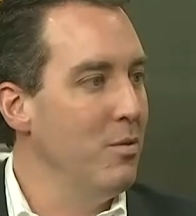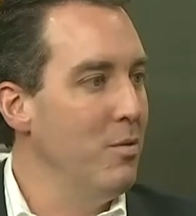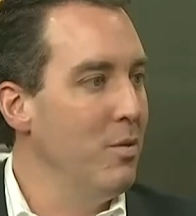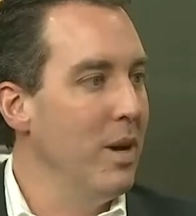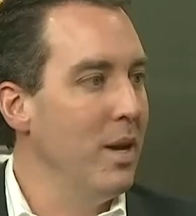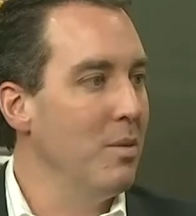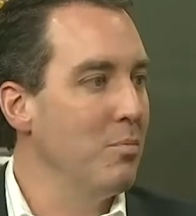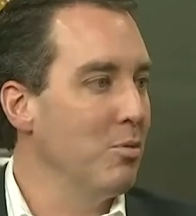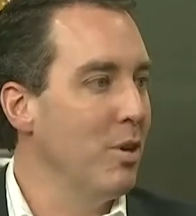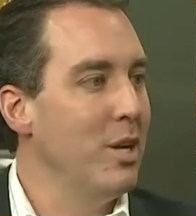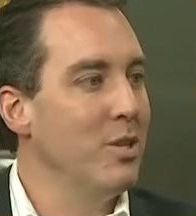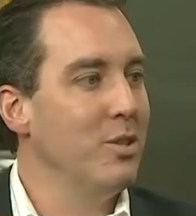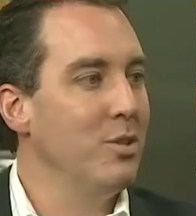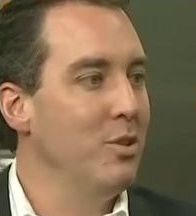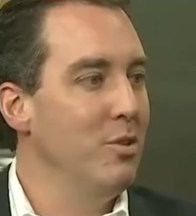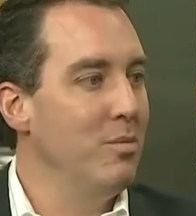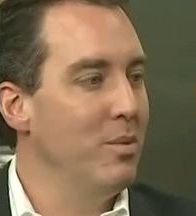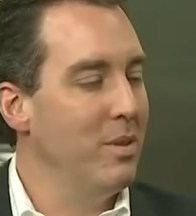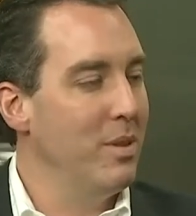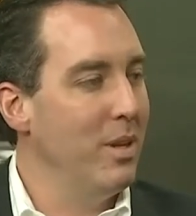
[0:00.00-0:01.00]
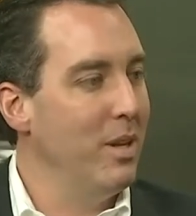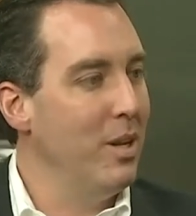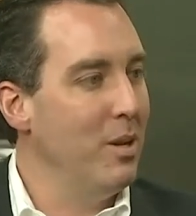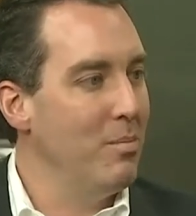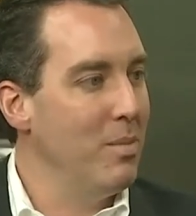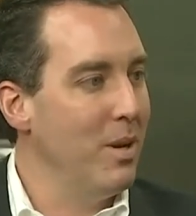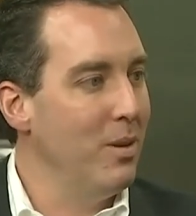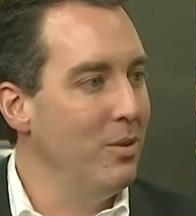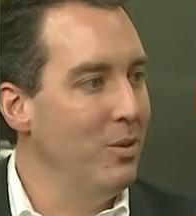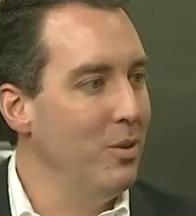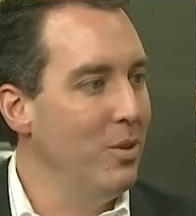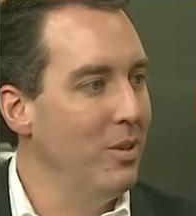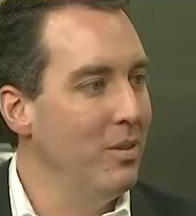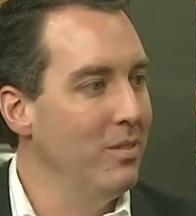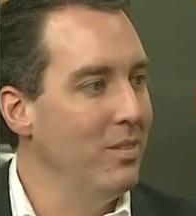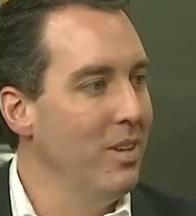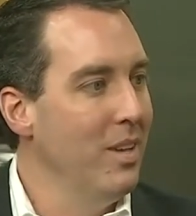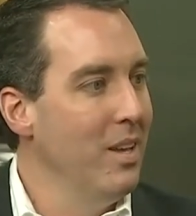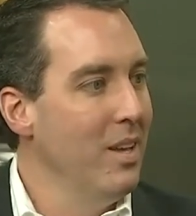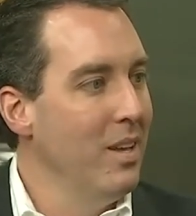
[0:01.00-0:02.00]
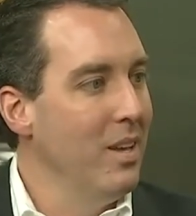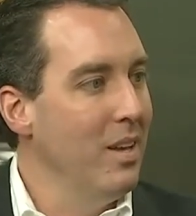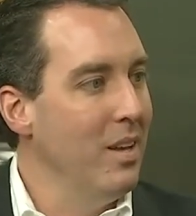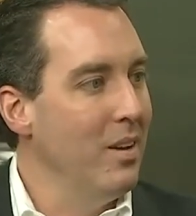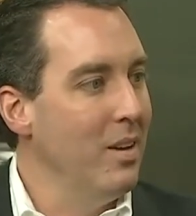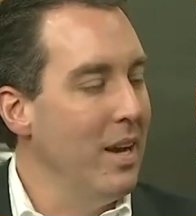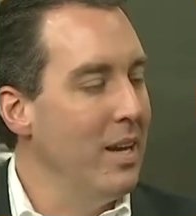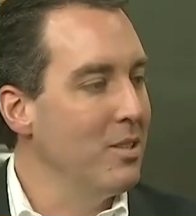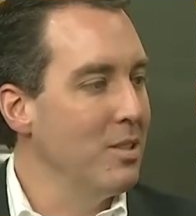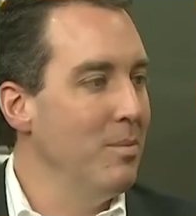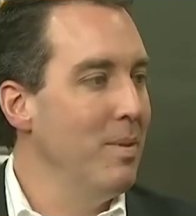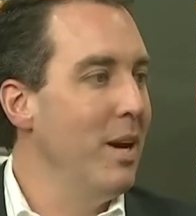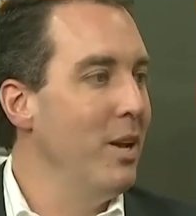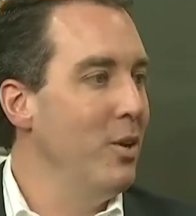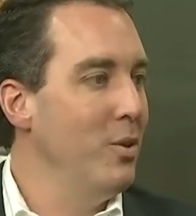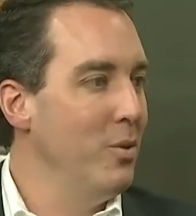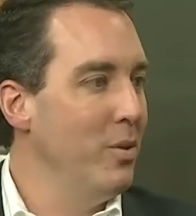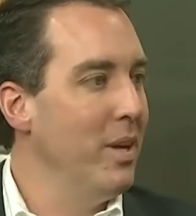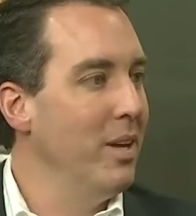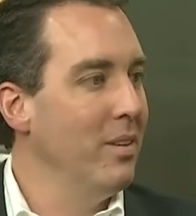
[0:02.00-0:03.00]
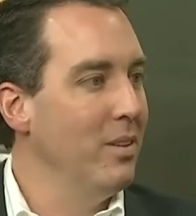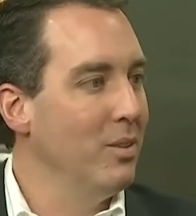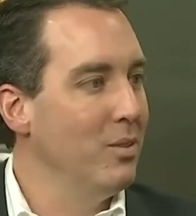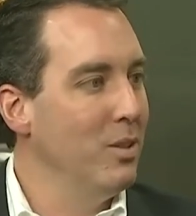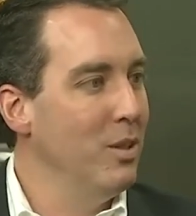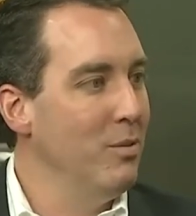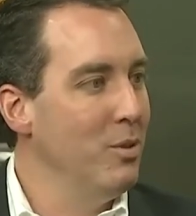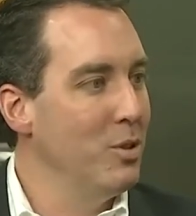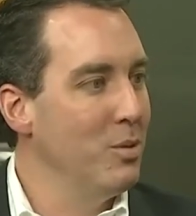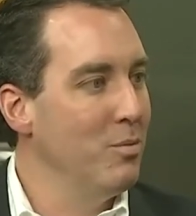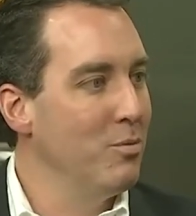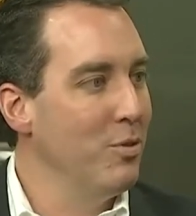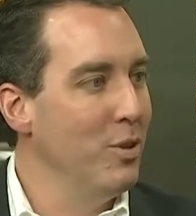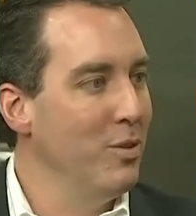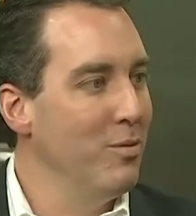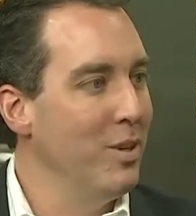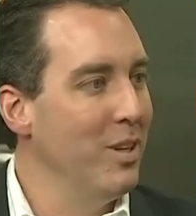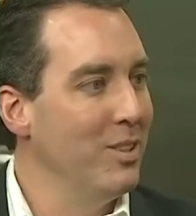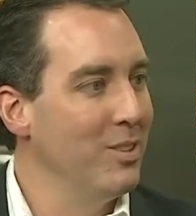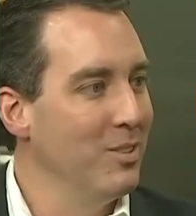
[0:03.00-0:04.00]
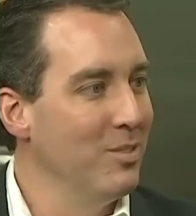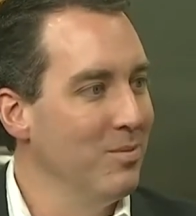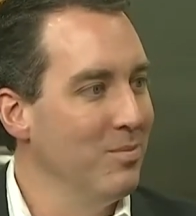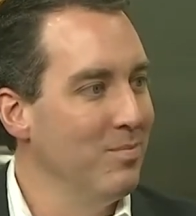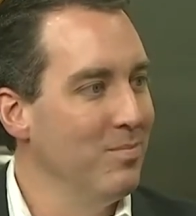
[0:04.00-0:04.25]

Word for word: If you've got a project you've been thinking about, you can you know, ask them how you do that, and they'll give you some free advice.